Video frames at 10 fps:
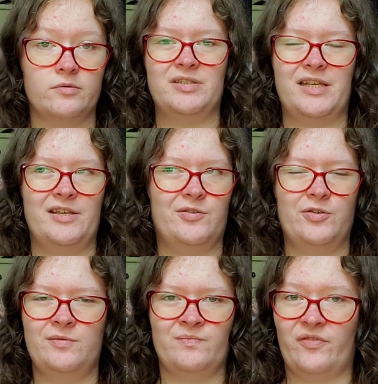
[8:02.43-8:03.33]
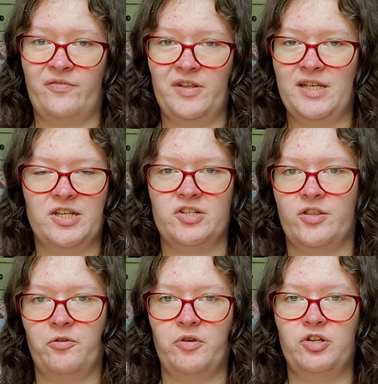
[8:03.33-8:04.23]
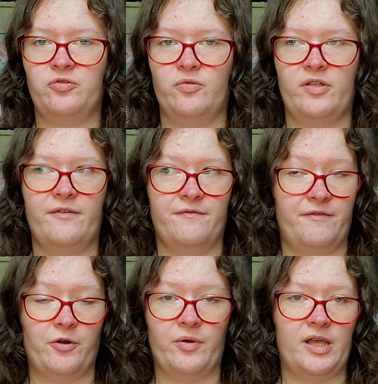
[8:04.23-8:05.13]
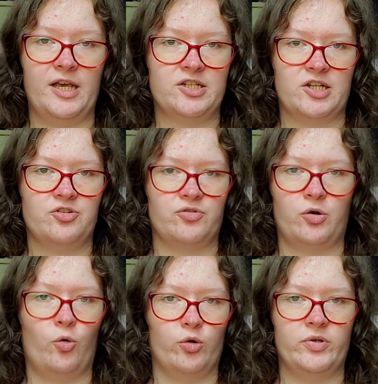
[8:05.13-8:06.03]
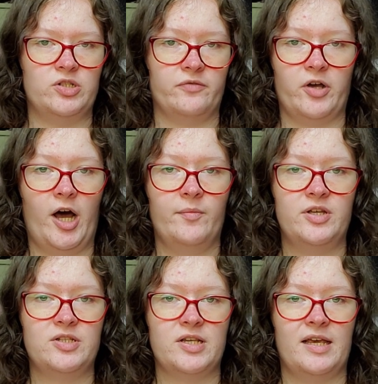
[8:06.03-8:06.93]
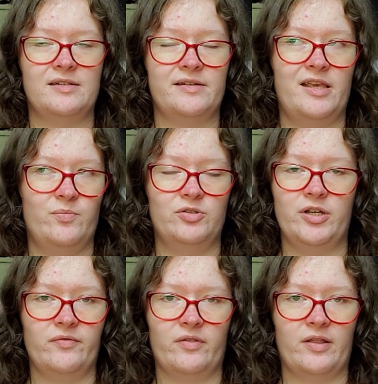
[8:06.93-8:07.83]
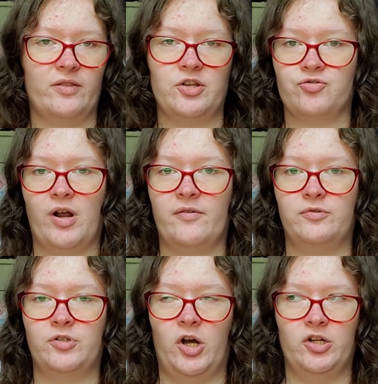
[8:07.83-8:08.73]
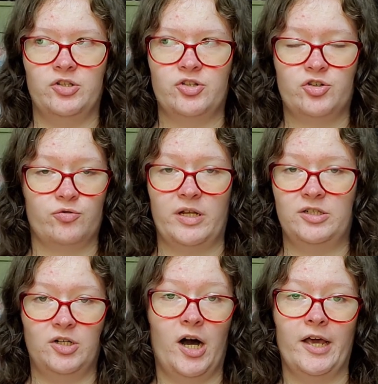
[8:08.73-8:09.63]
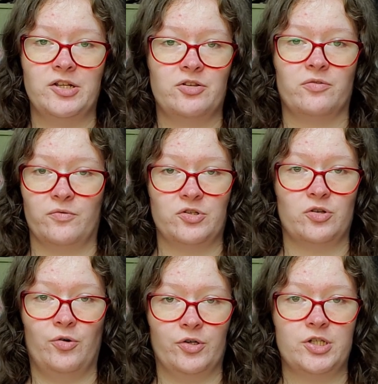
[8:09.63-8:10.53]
But he couldn't fit his theory to the very eccentric orbits of comets, and he believed that they traveled on straight lines through the solar